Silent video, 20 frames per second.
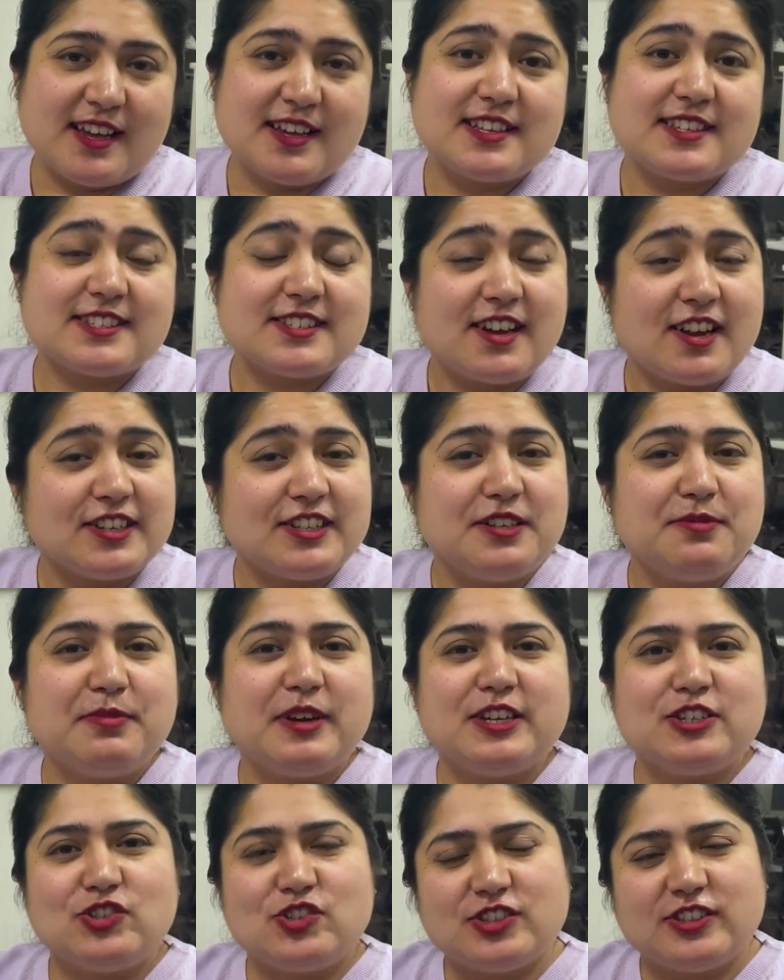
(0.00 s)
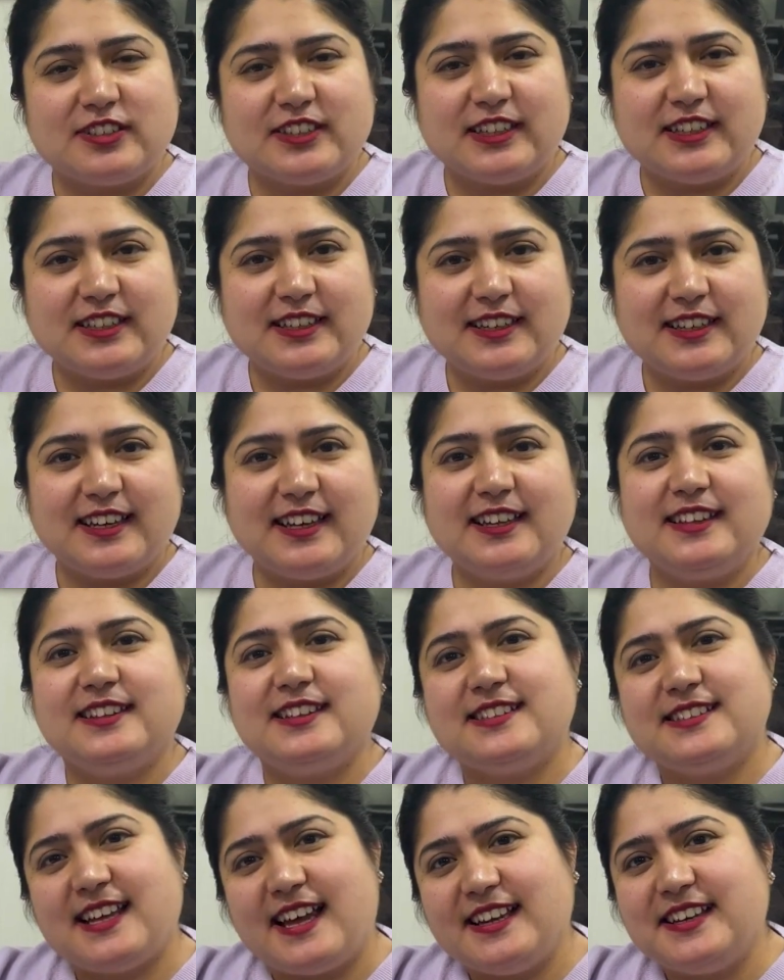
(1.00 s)
starting my journey in the
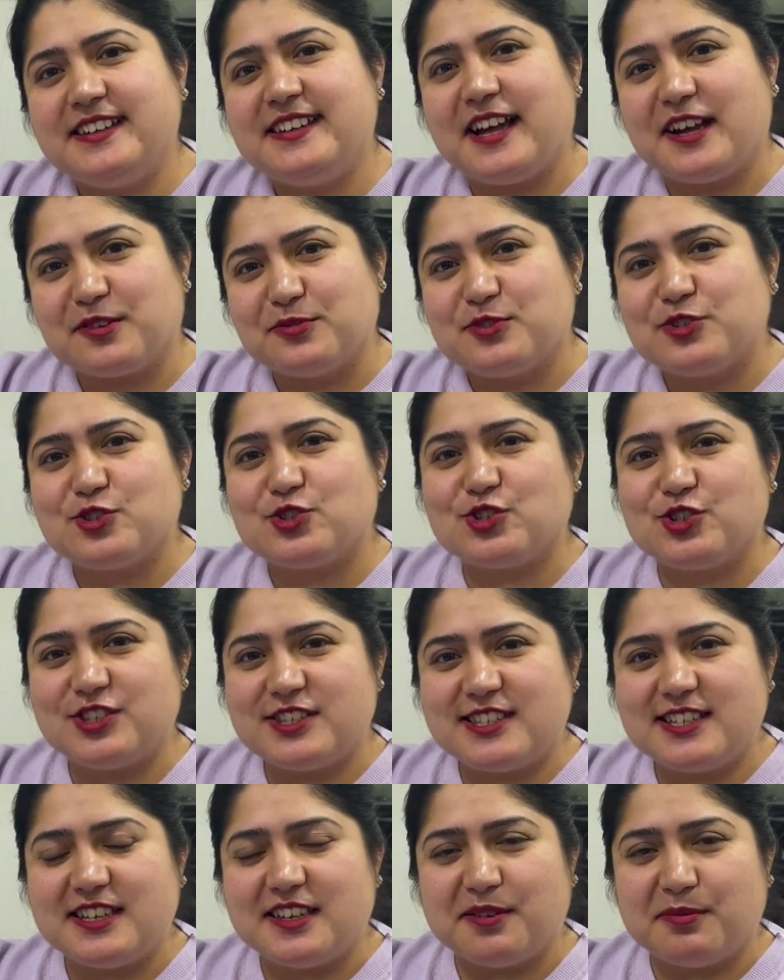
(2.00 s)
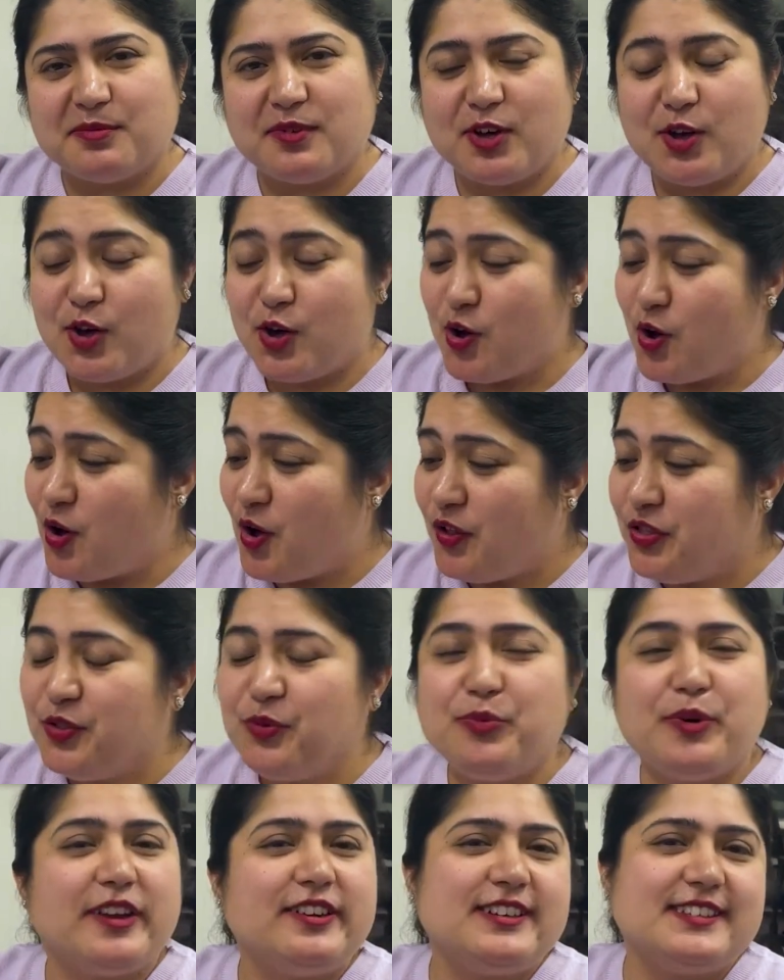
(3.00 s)
talent acquisition team on the
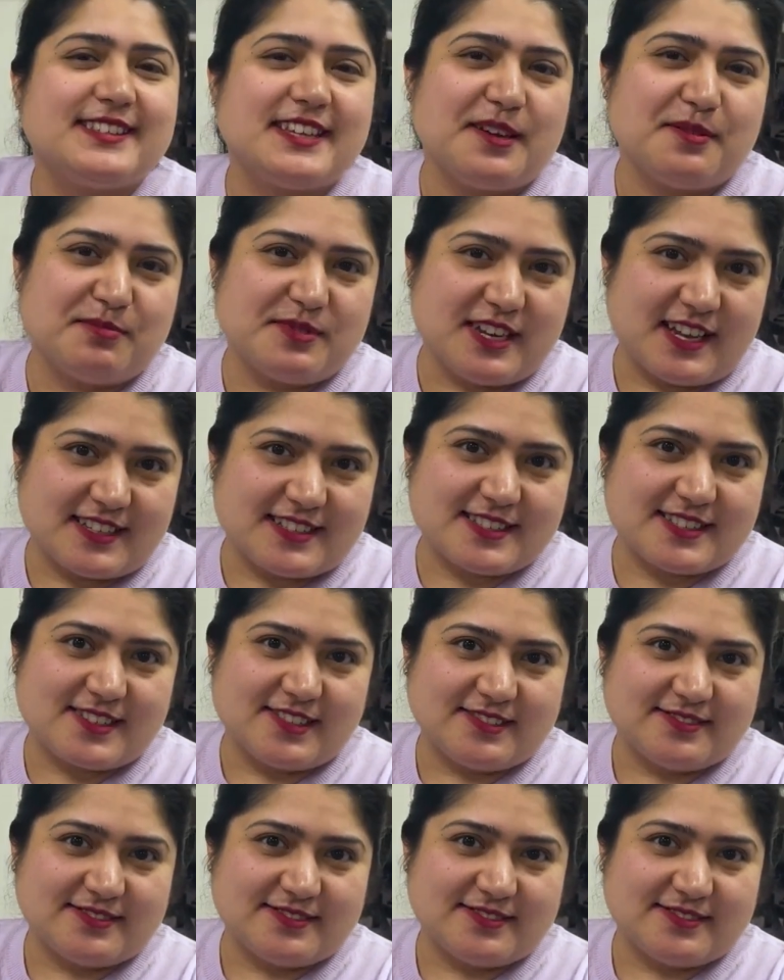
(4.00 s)
very same desk.